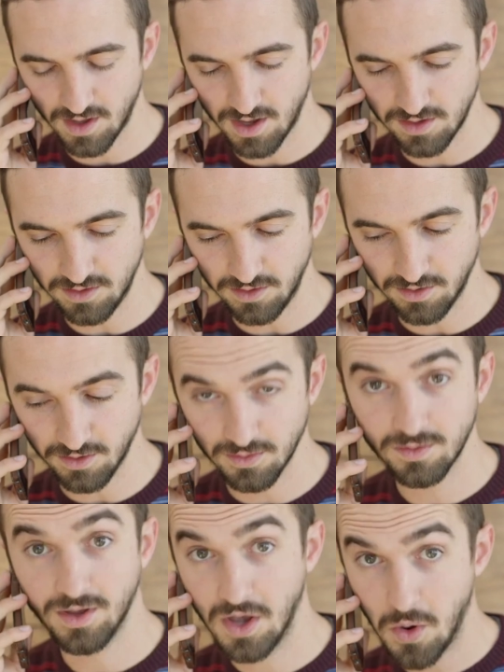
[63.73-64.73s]
that, you know,
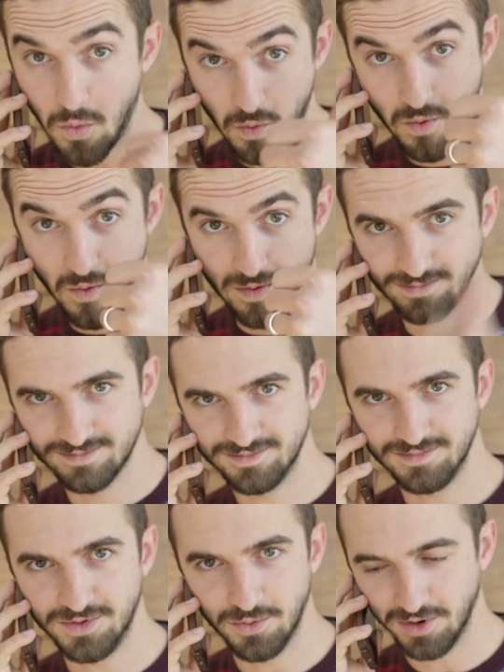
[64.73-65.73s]
and push one another to be
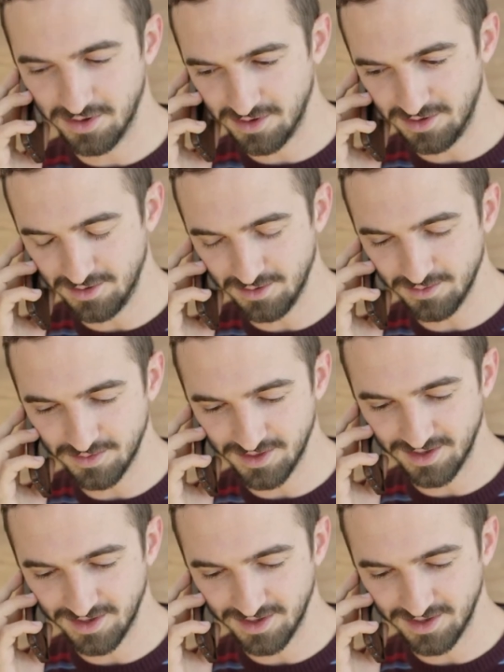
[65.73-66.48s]
better. It's